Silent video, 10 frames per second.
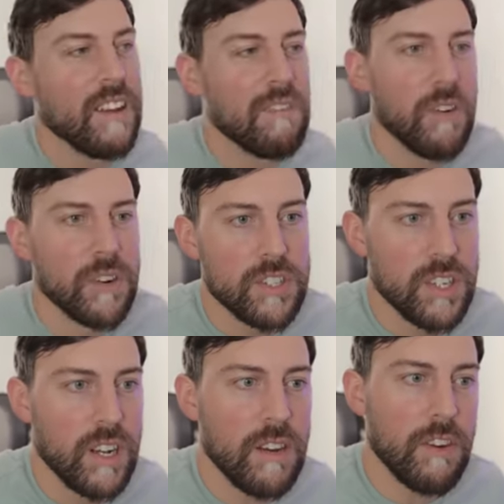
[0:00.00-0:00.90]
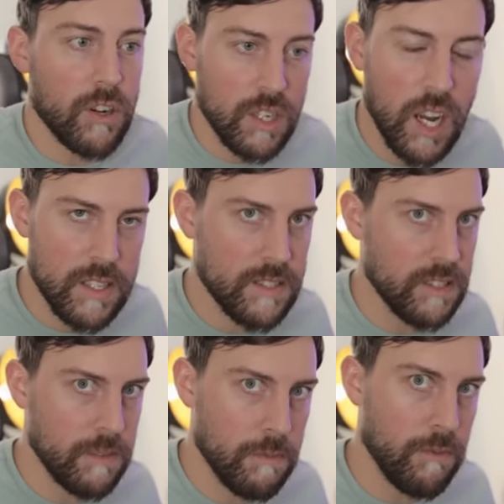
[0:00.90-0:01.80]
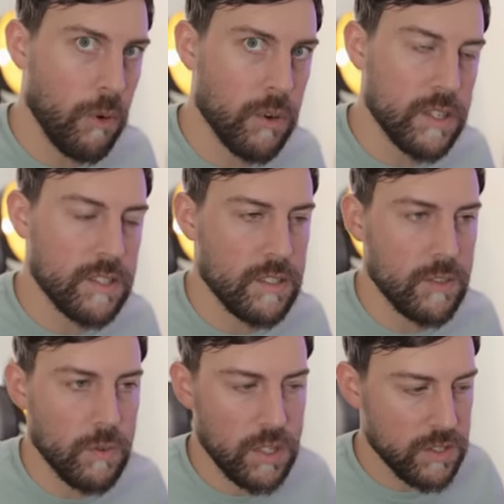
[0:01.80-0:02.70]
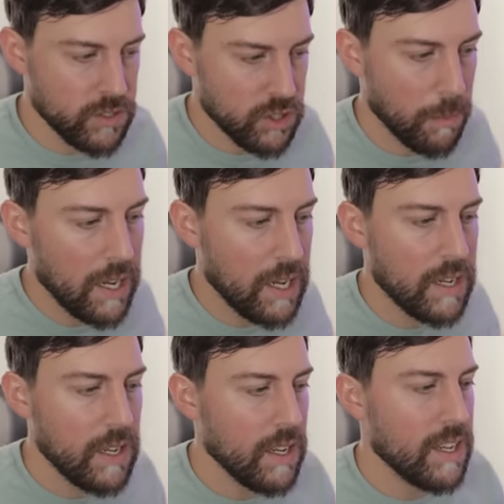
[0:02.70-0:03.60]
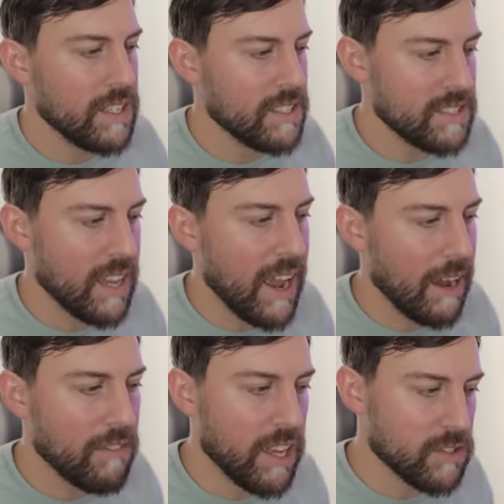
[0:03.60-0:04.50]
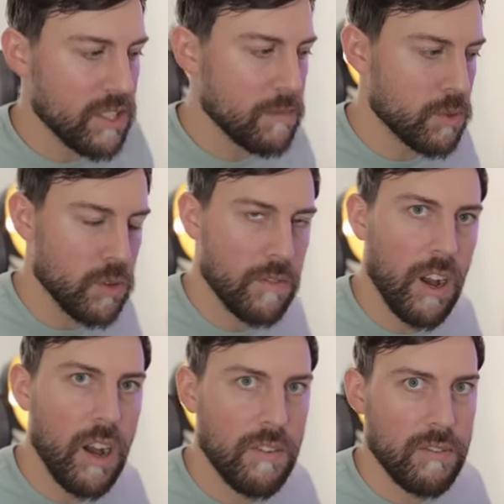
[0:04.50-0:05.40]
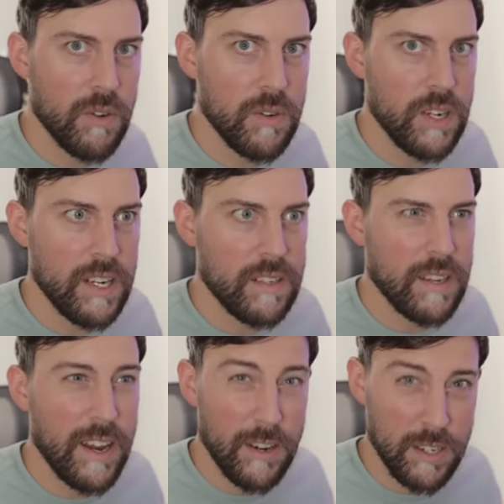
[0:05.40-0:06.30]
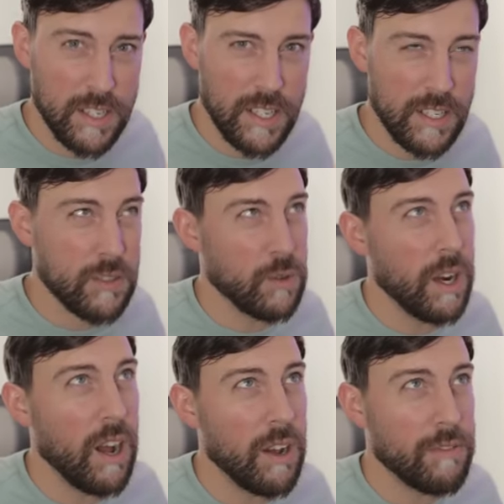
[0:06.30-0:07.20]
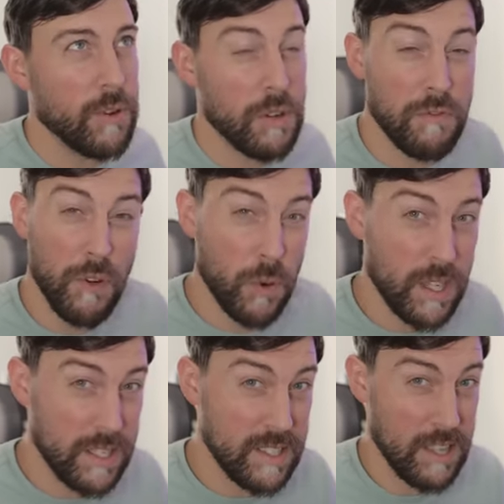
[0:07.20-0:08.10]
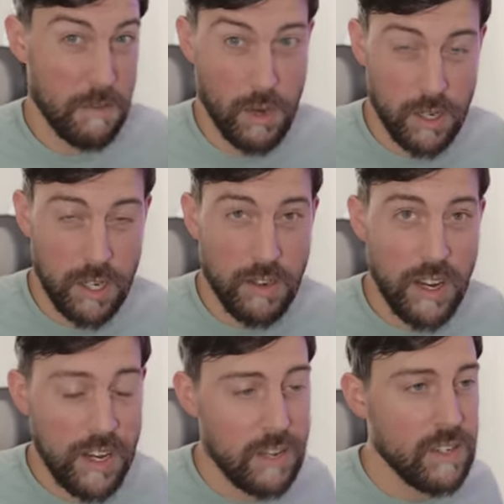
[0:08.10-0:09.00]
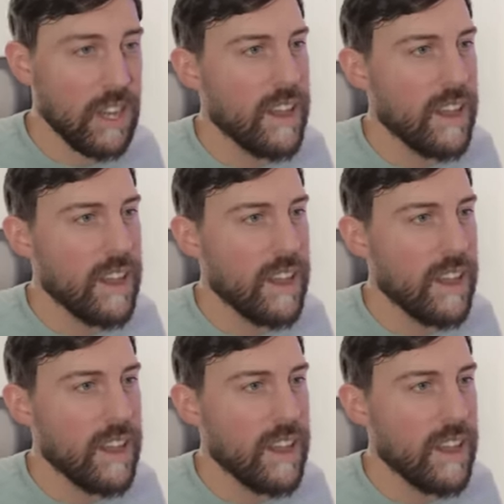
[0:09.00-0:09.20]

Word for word: version of our custom Forester, while Japan doesn't have that same sort of off-roading heritage or off-roading focus in the market right now